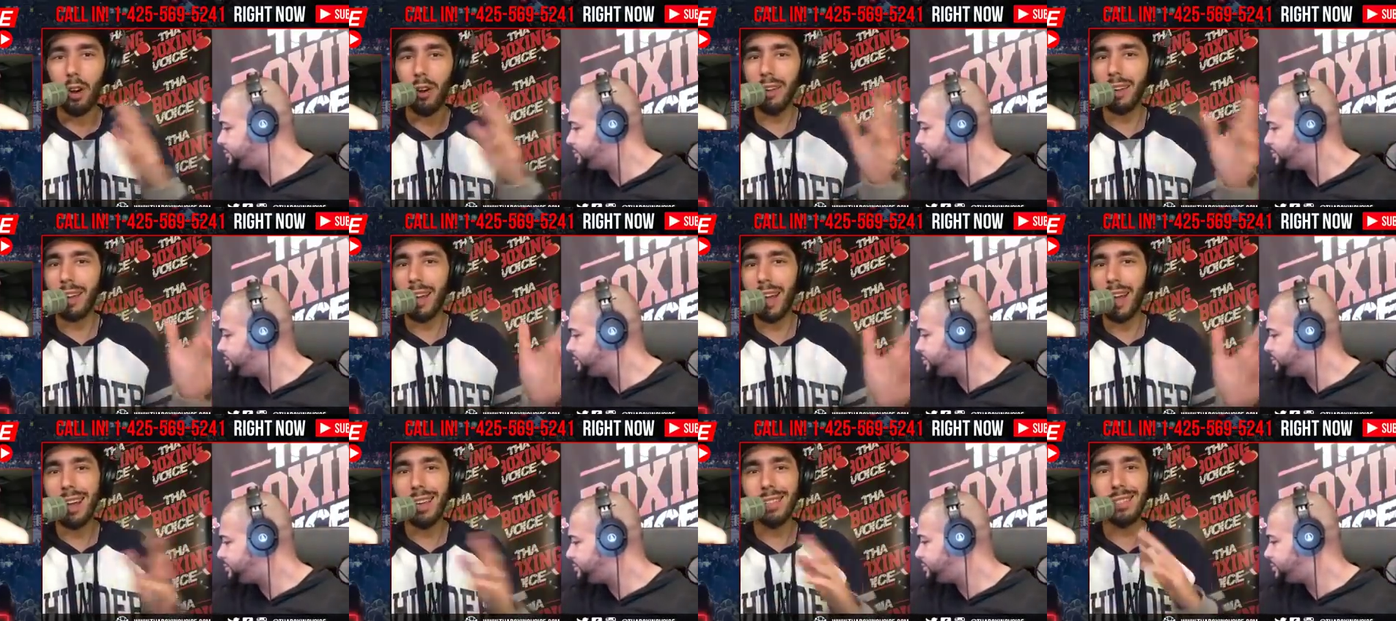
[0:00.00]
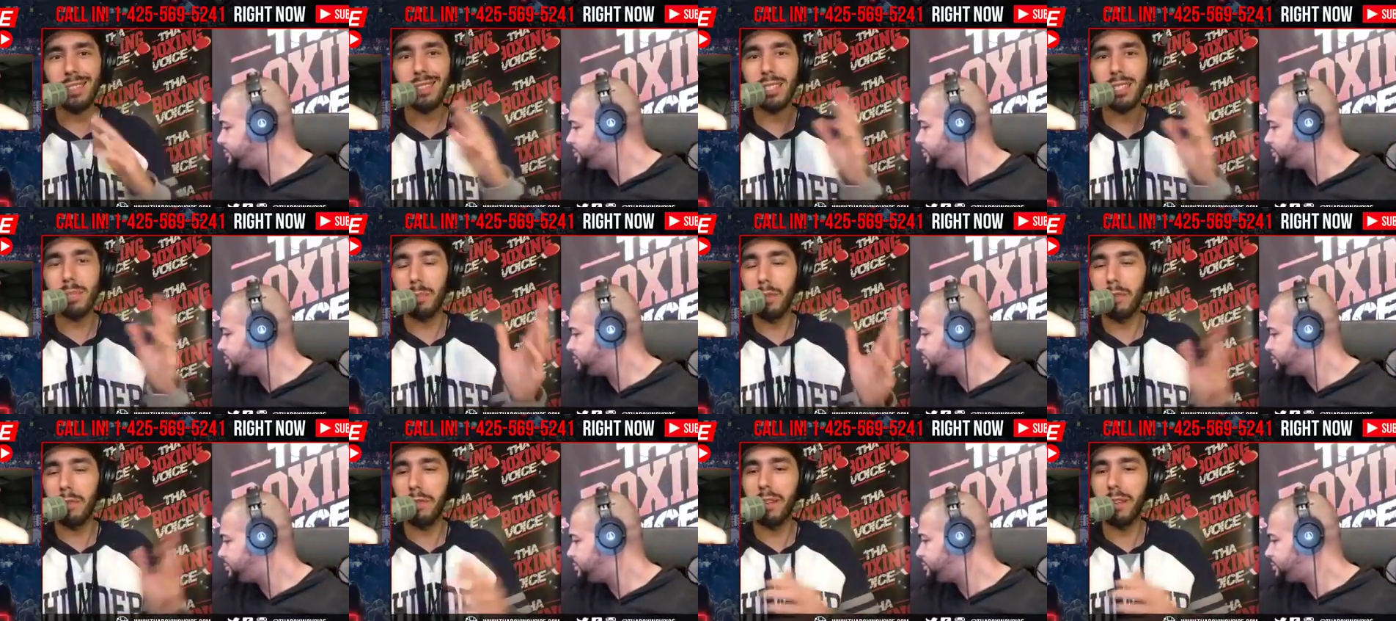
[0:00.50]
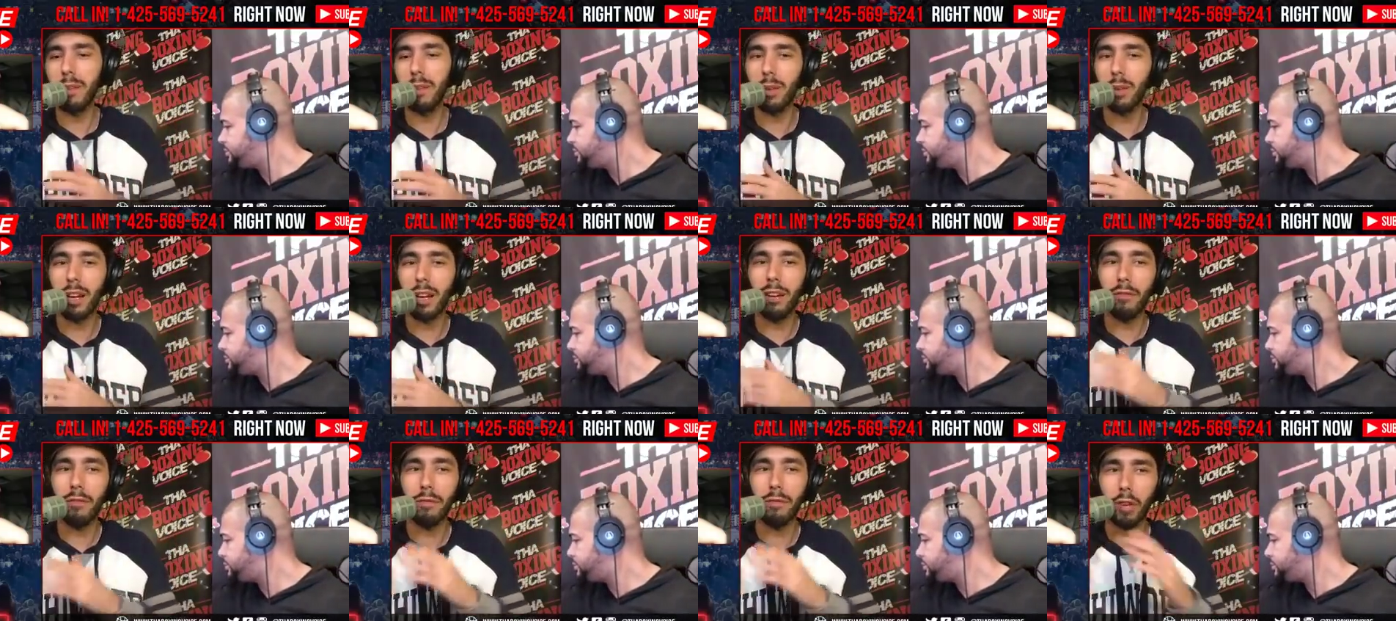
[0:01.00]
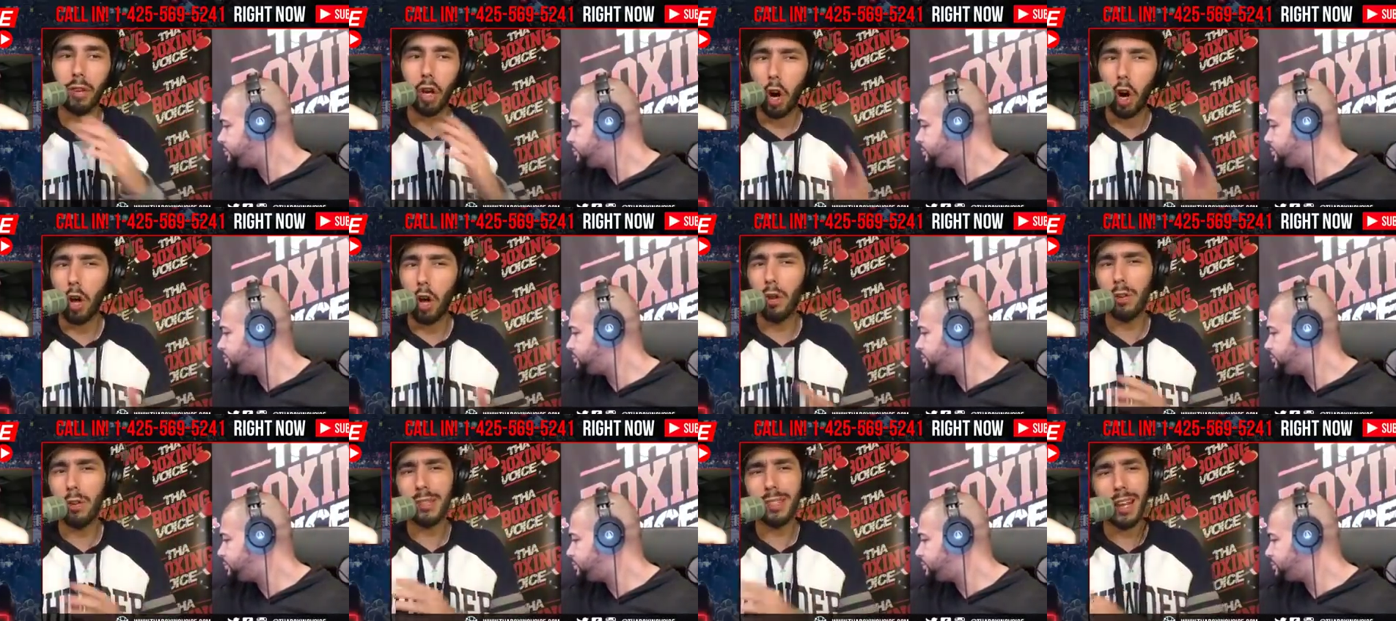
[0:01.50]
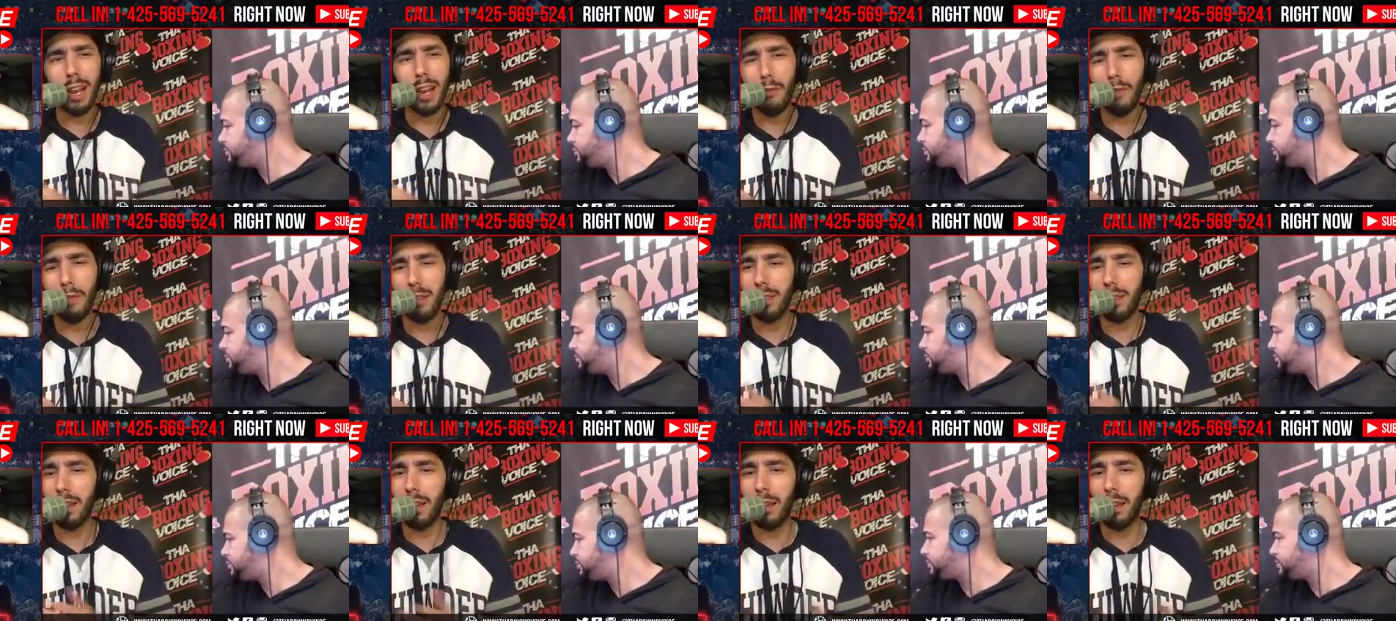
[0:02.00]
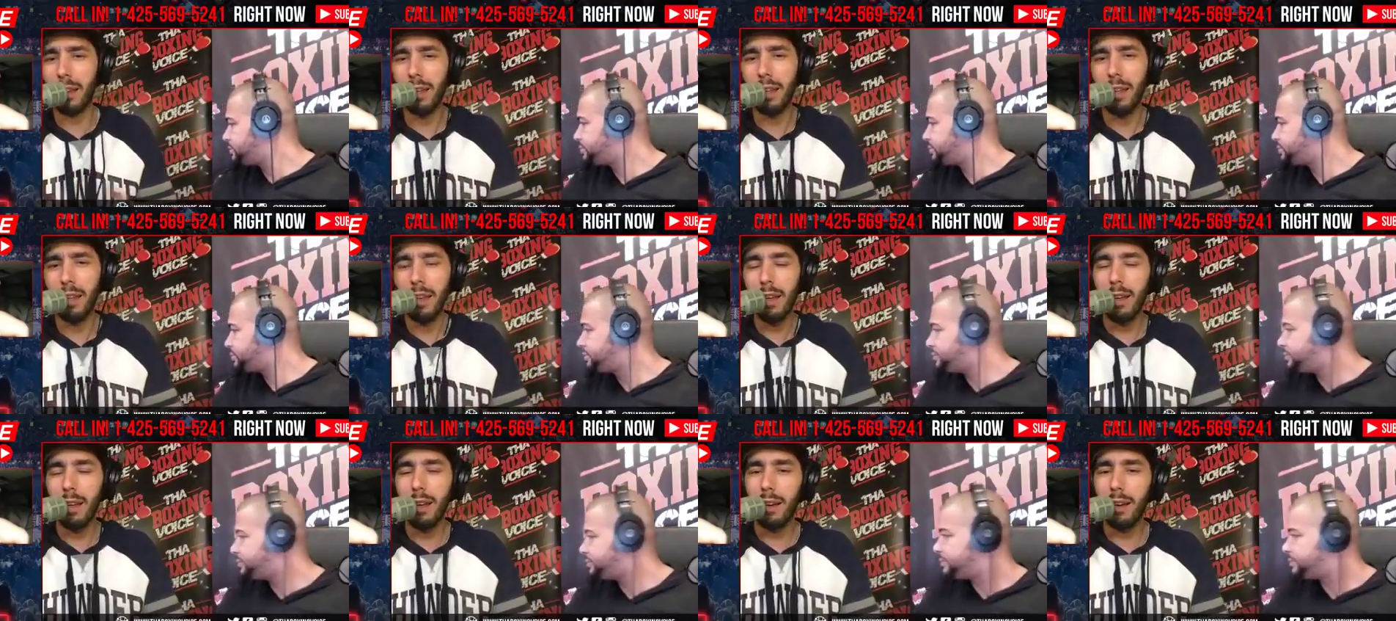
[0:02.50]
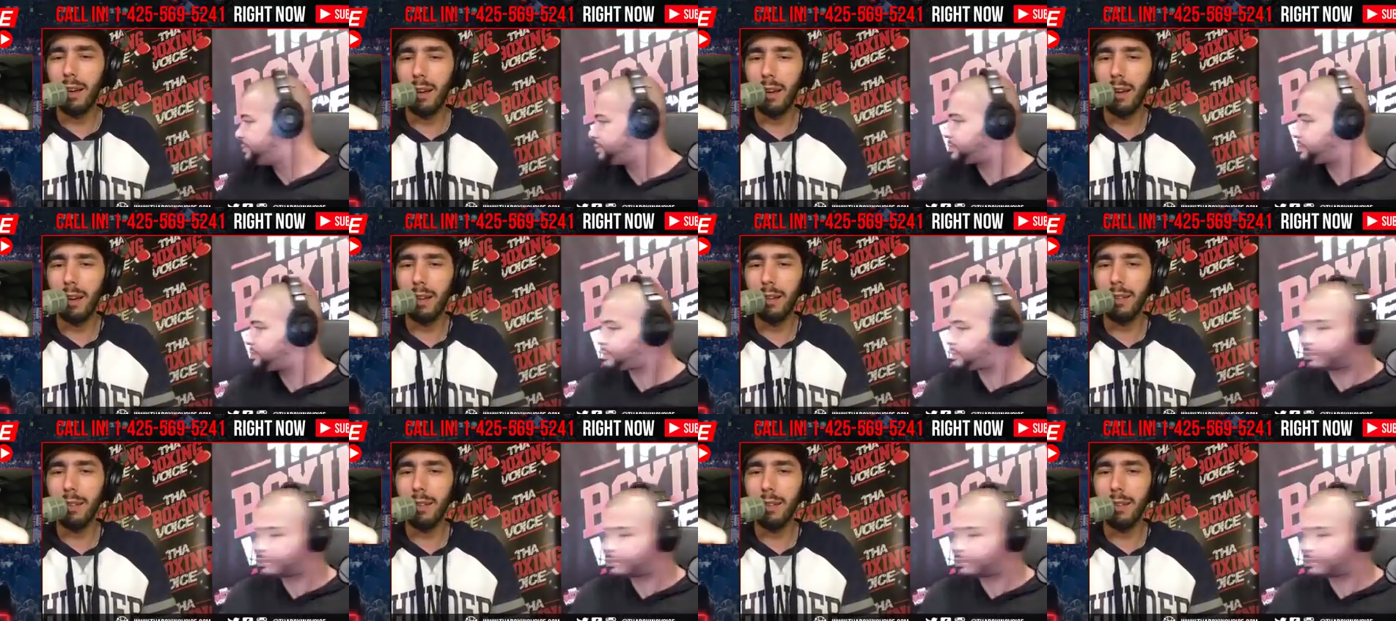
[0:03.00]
Speaker 1: nice and spiffy. We're going to have callers, everything. It